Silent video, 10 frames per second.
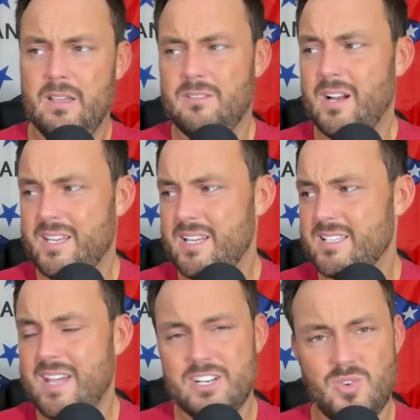A lot of kids
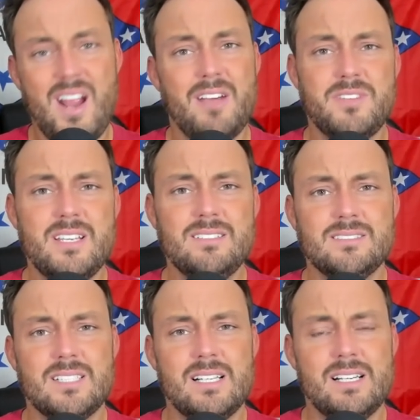got drafted
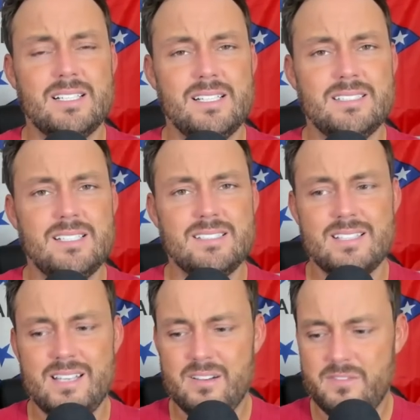into
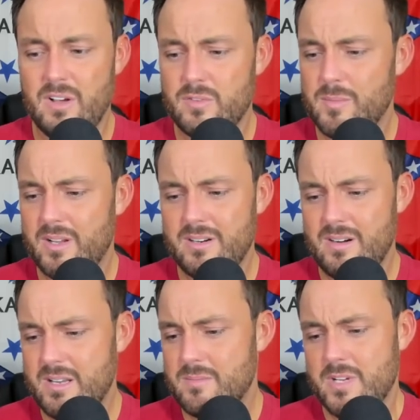the NFL from under
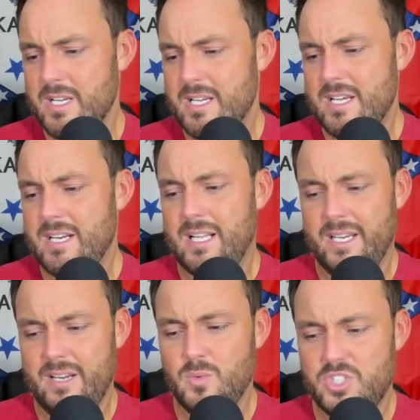him. Like,
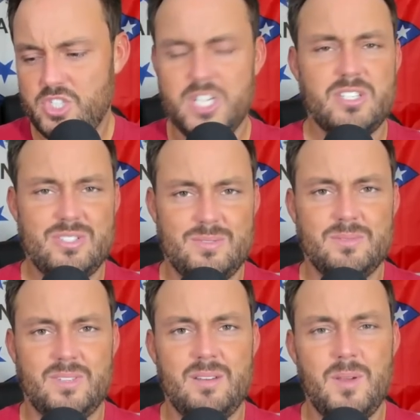it was just,
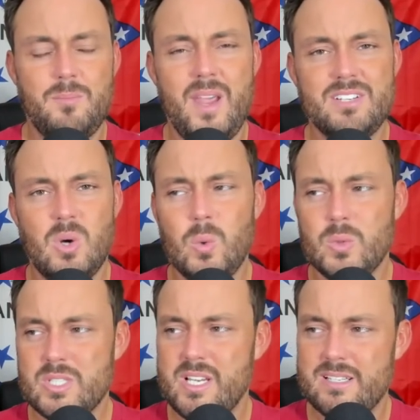it made total
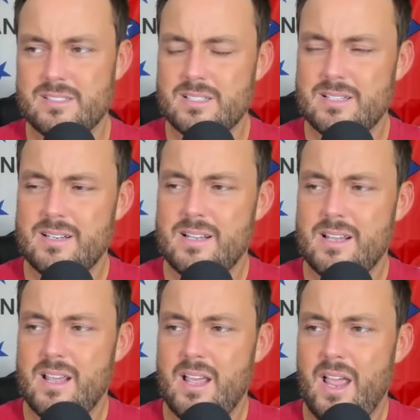sense.
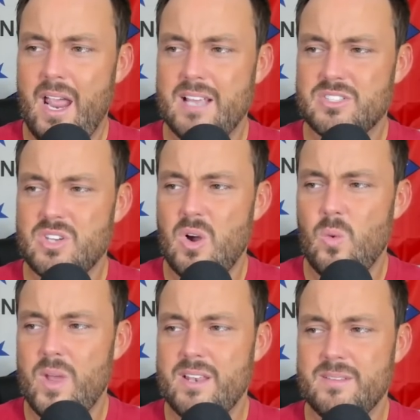And so
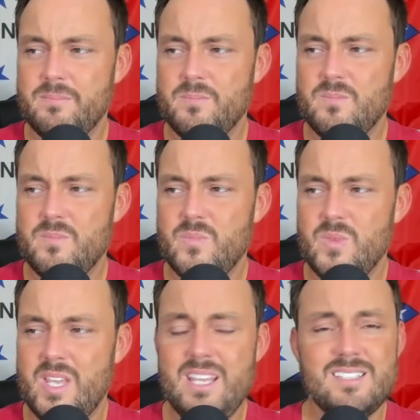when
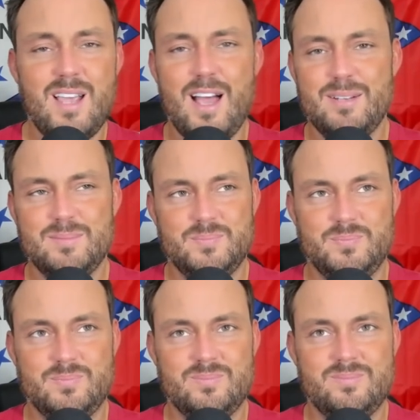he's got
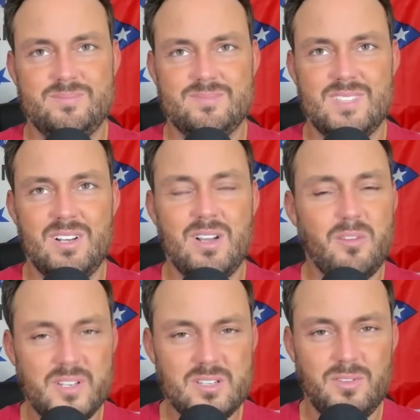an
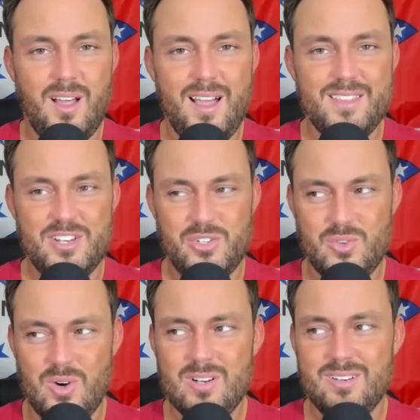offensive line that's
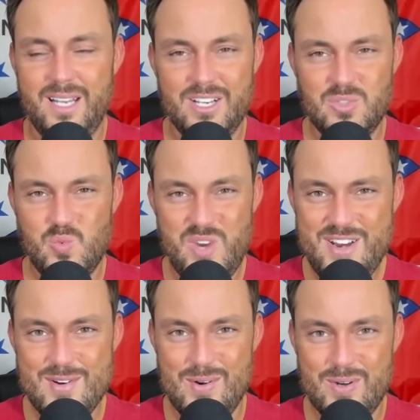struggling, it's weird.